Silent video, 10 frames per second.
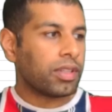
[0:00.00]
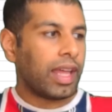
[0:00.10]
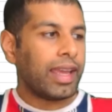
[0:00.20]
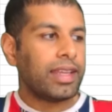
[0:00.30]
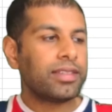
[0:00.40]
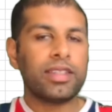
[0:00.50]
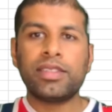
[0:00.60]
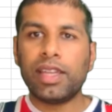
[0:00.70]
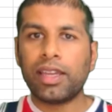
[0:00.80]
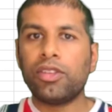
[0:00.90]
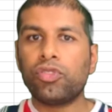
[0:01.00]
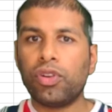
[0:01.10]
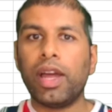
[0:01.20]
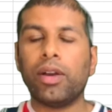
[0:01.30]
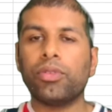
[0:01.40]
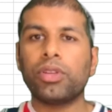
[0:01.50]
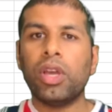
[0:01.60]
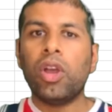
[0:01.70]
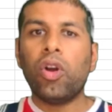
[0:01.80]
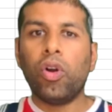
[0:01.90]
so that is the second round
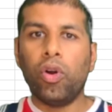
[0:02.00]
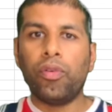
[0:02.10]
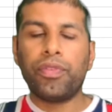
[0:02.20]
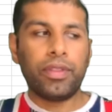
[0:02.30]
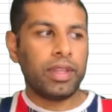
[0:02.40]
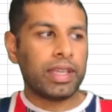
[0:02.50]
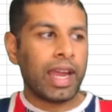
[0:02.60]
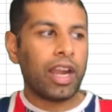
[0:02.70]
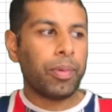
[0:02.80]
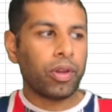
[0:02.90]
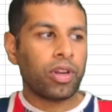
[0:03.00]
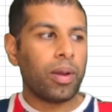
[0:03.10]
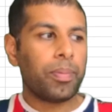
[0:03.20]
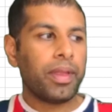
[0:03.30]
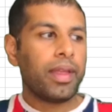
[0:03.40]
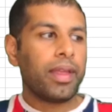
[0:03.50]
of the Carabao Cup.